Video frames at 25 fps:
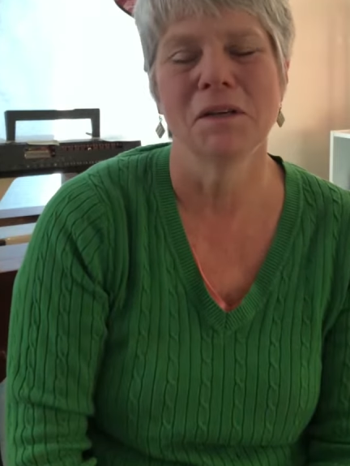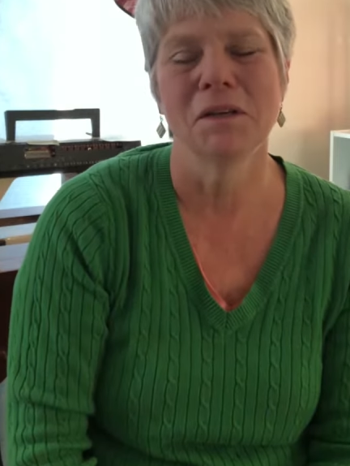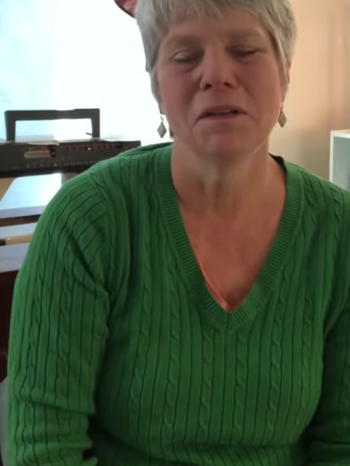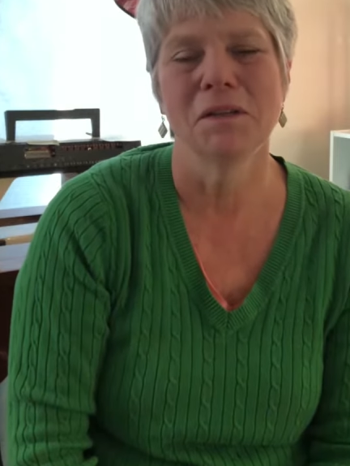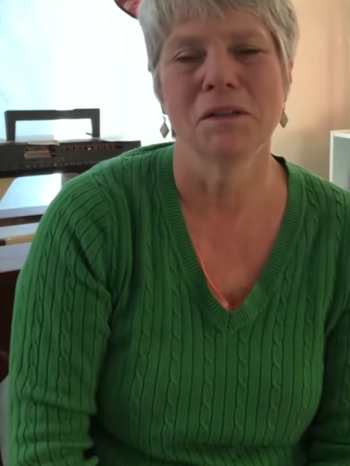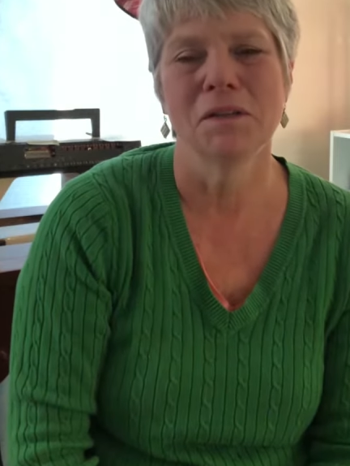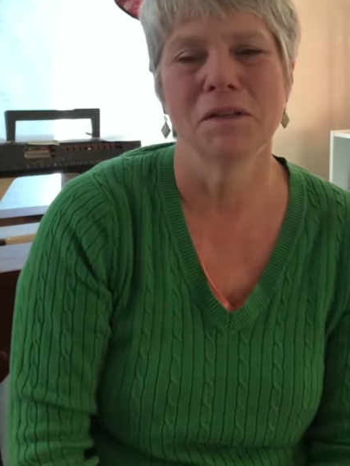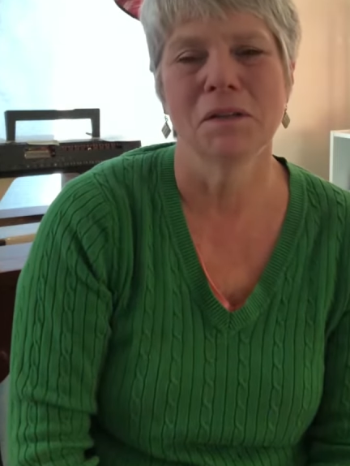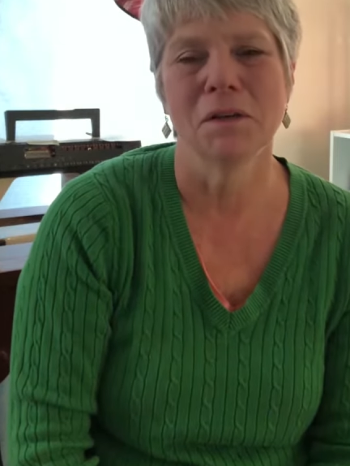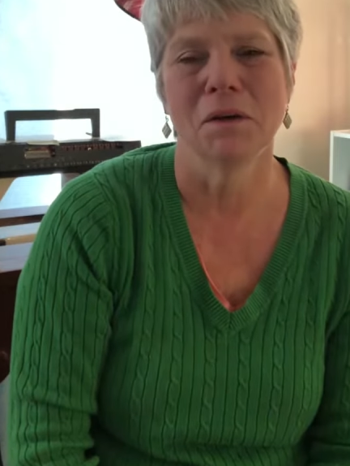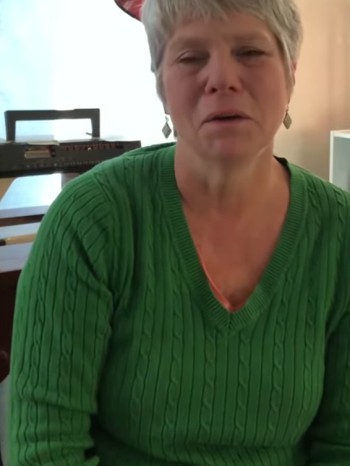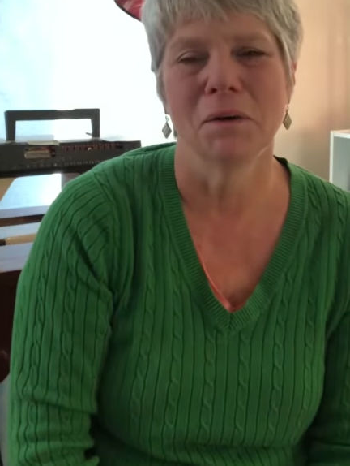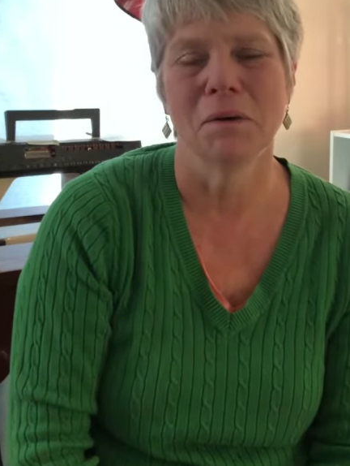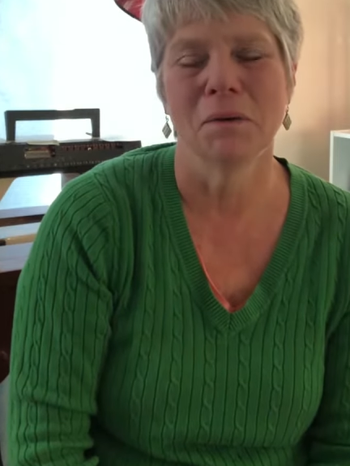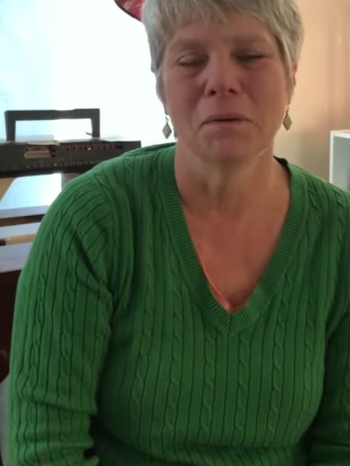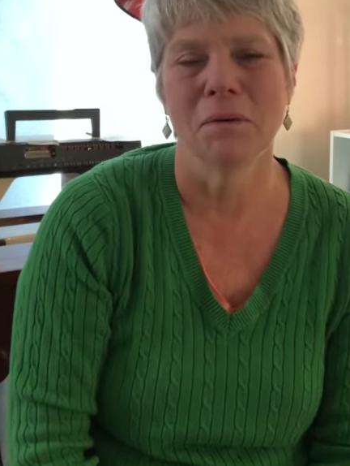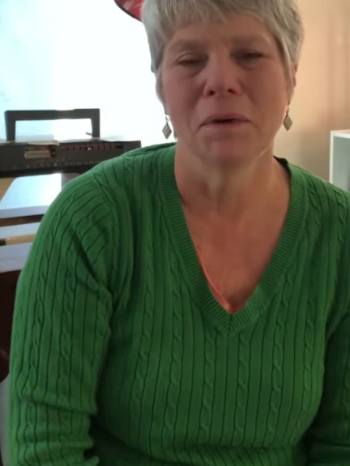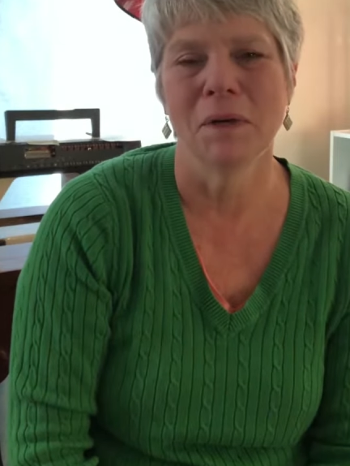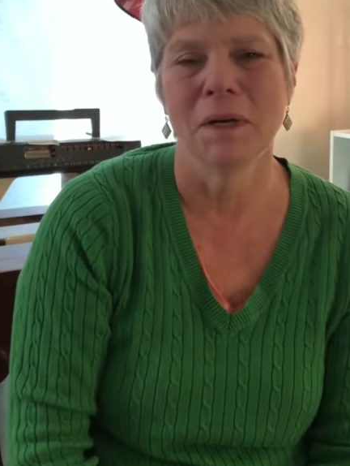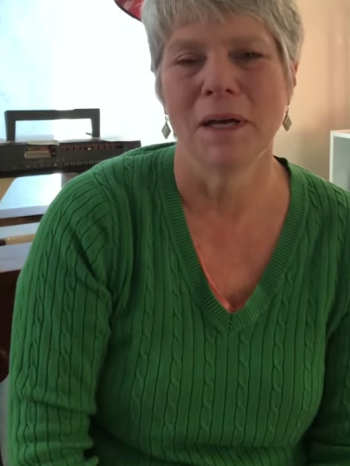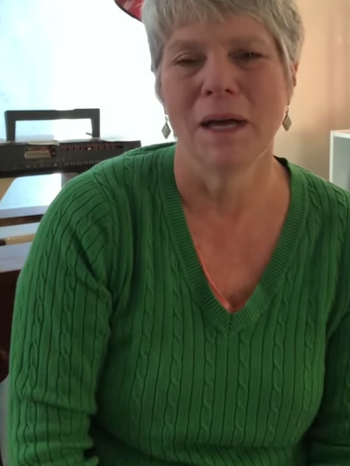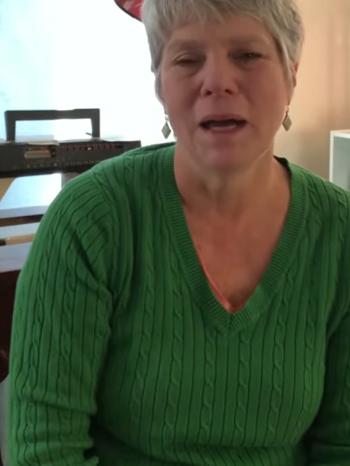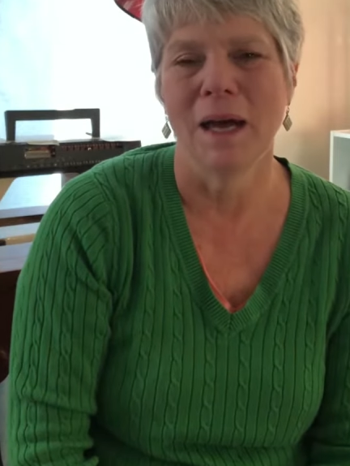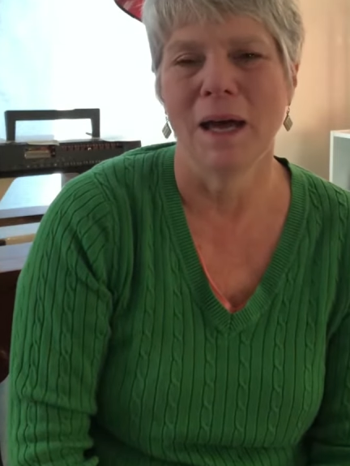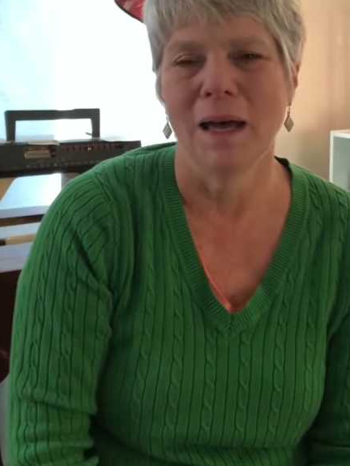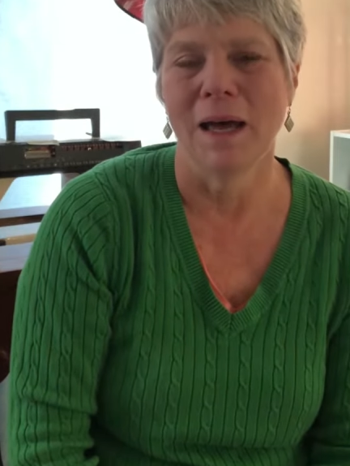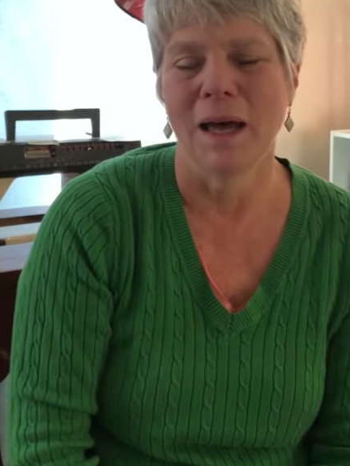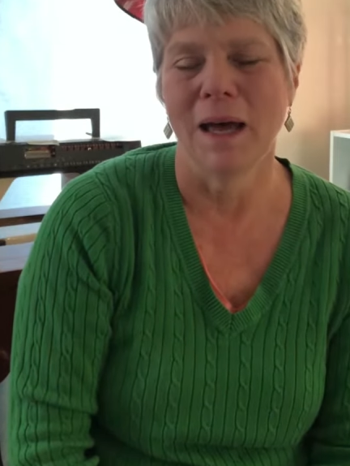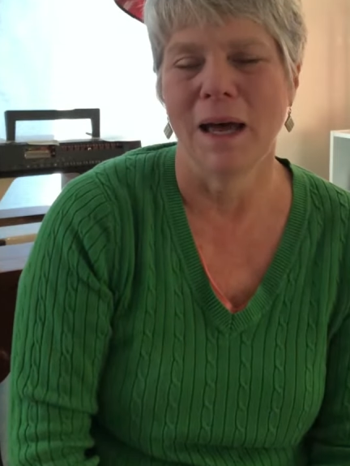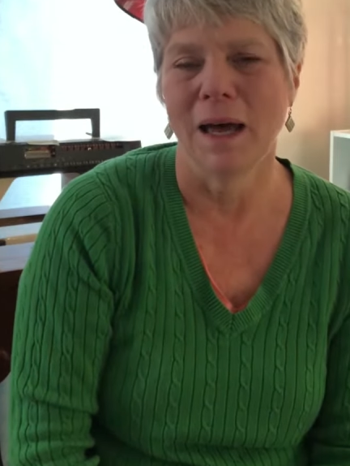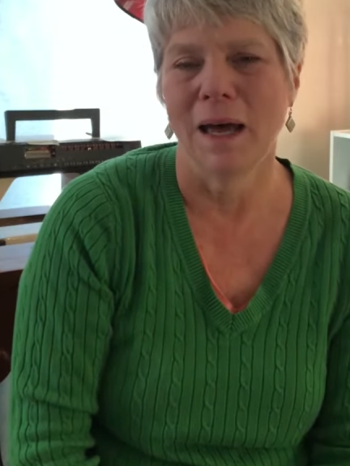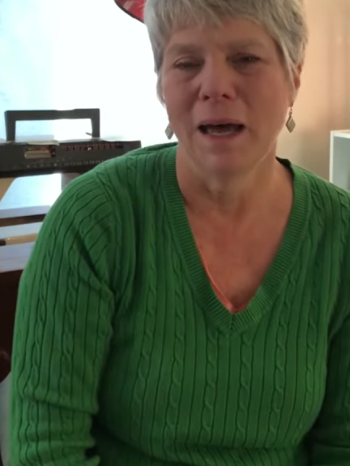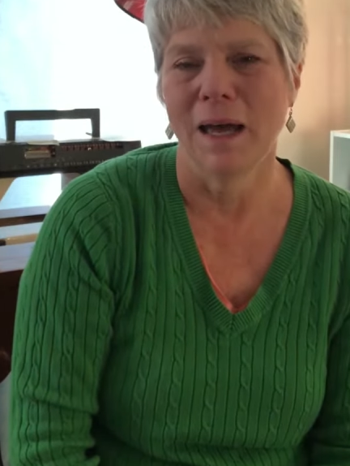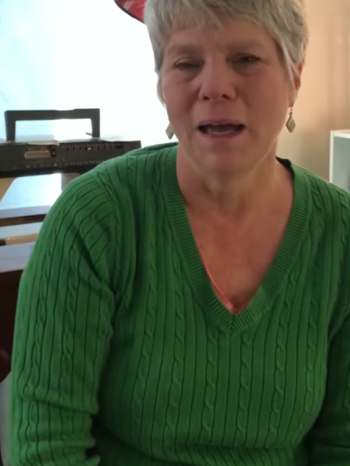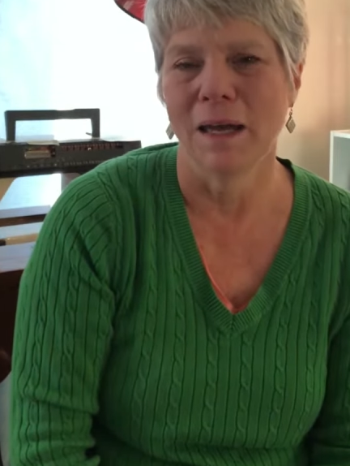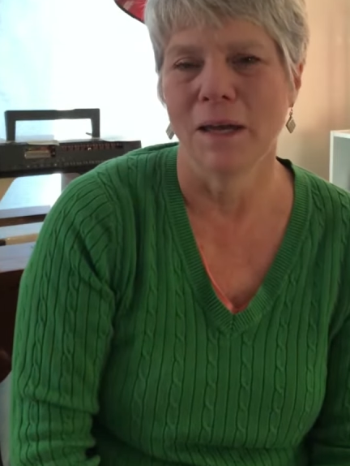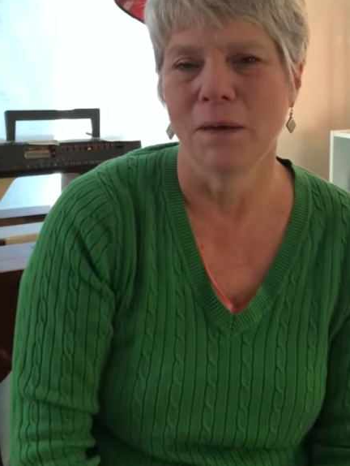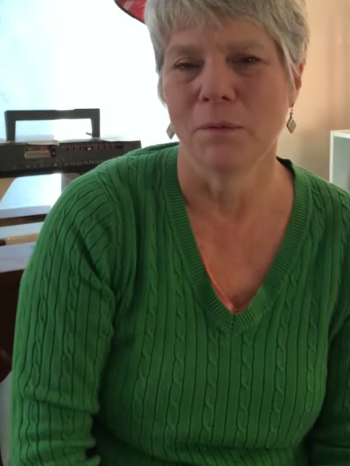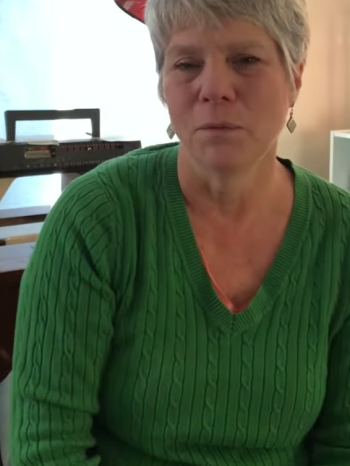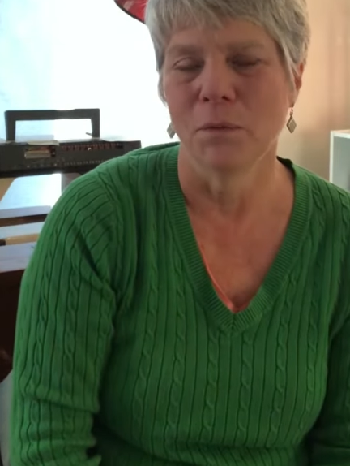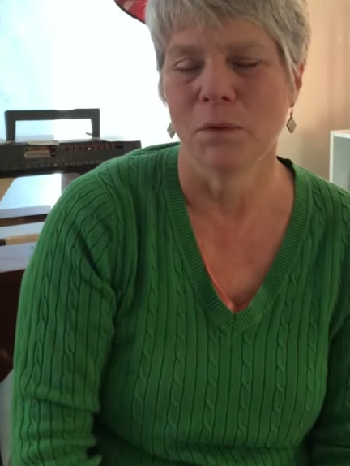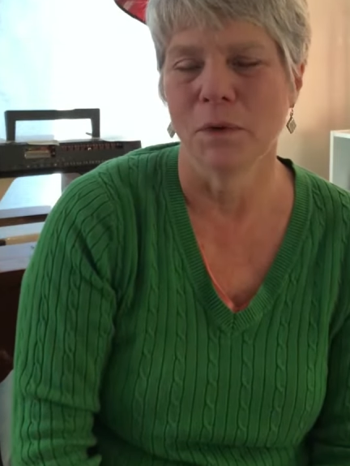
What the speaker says: So I